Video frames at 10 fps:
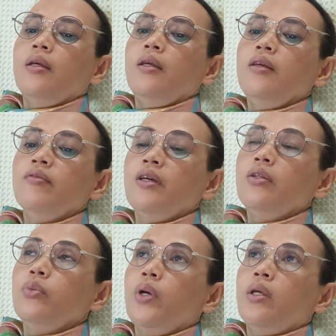
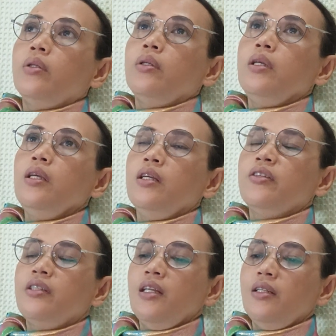even when he
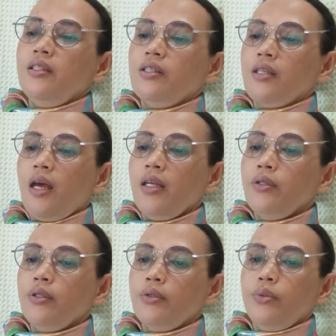is still
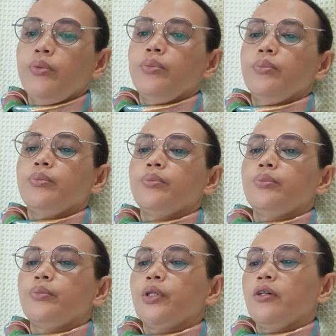inside the room
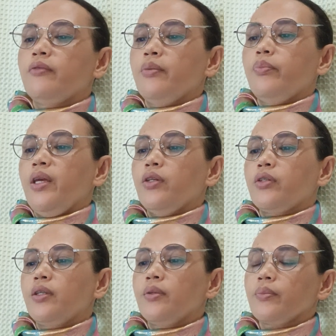of the
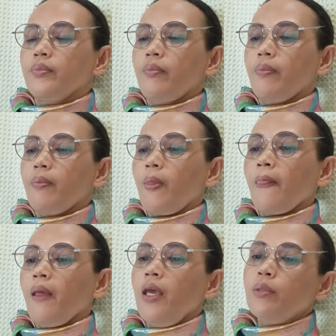patient.
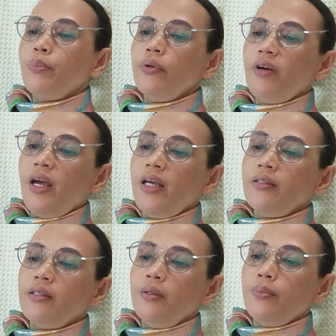It
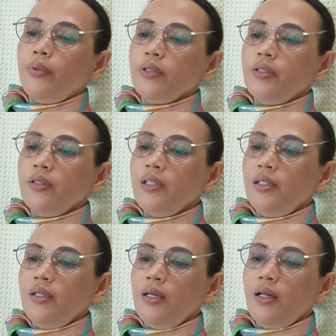provides important
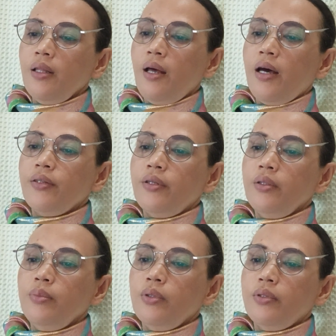clinical
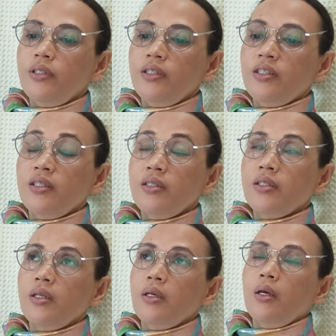attributes such
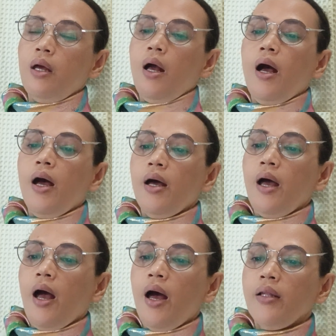as
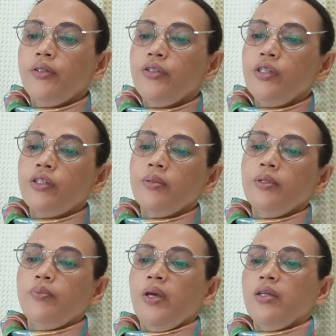allergies of
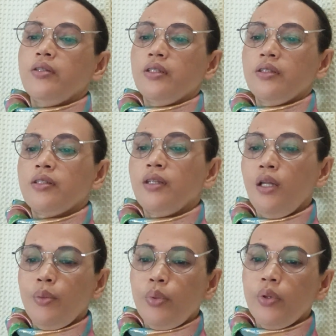the patients, the
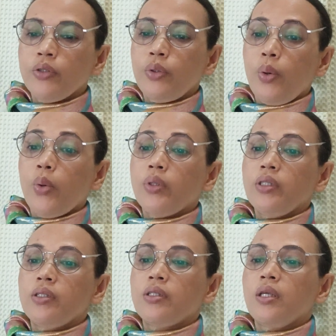
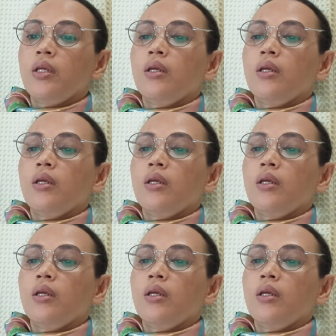laboratories,